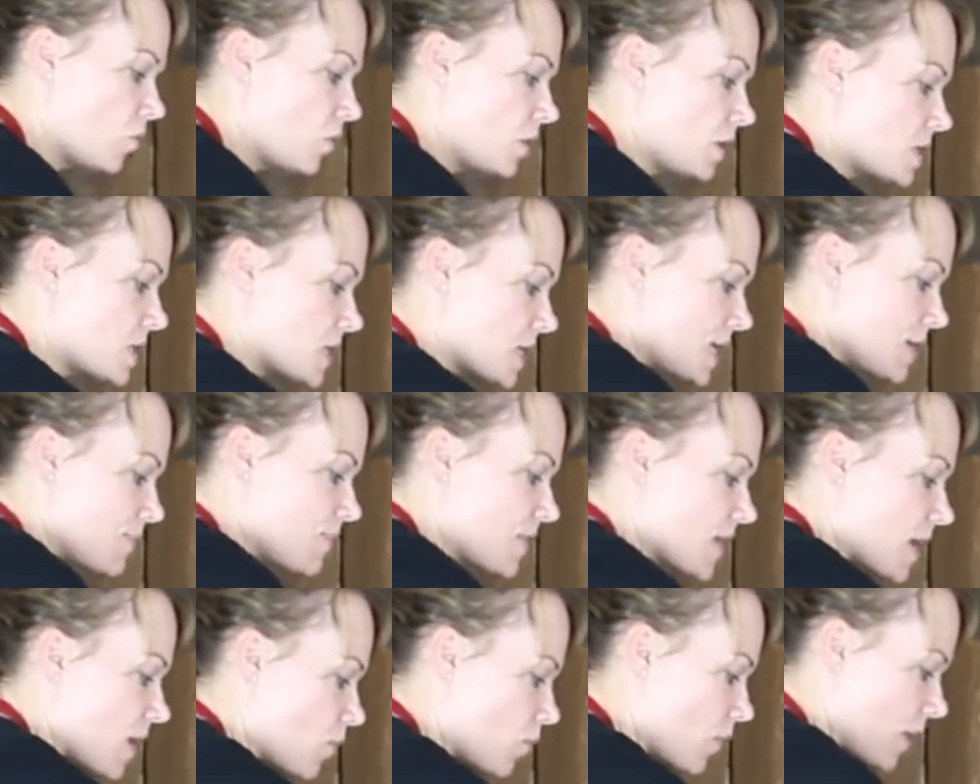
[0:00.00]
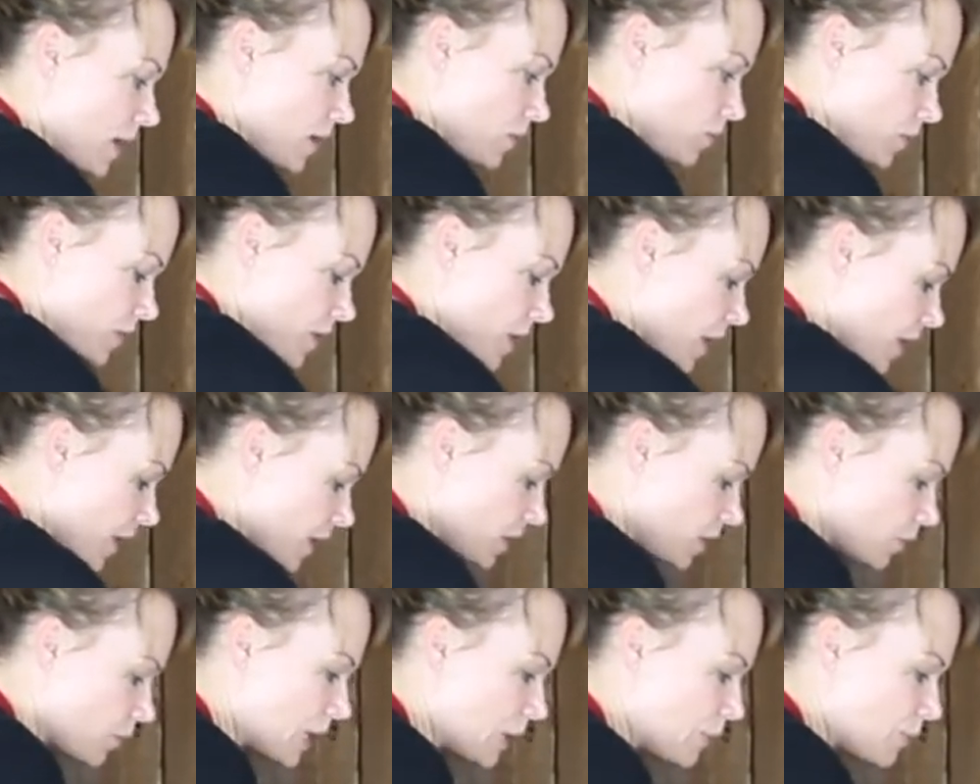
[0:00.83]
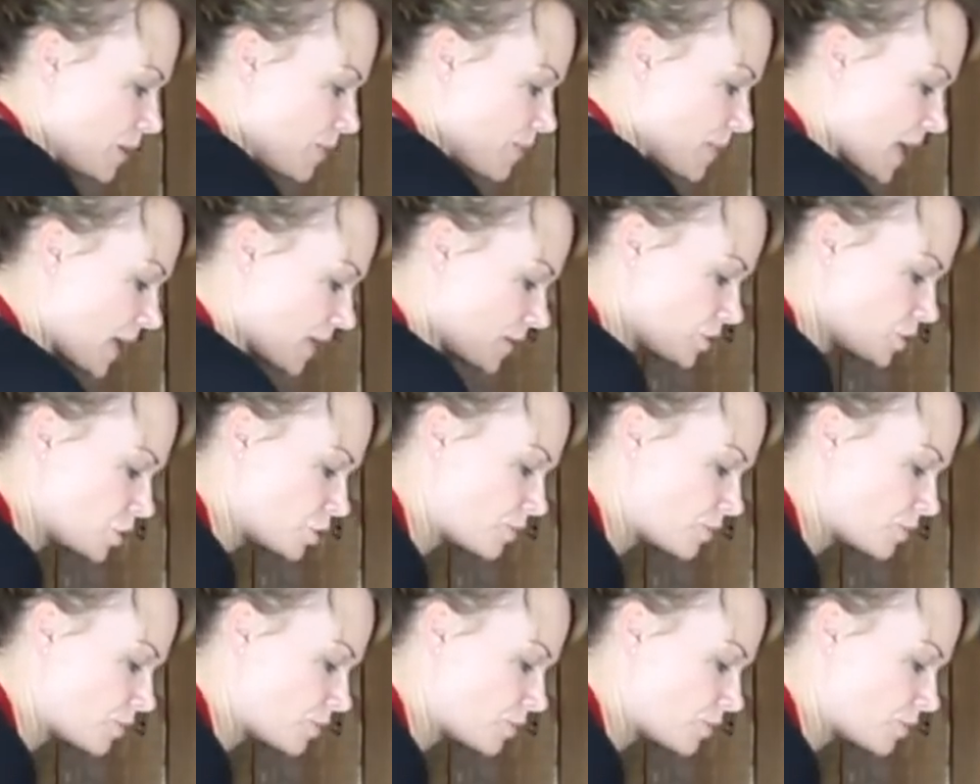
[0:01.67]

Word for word: We're gonna keep that wet. We're not gonna wipe it back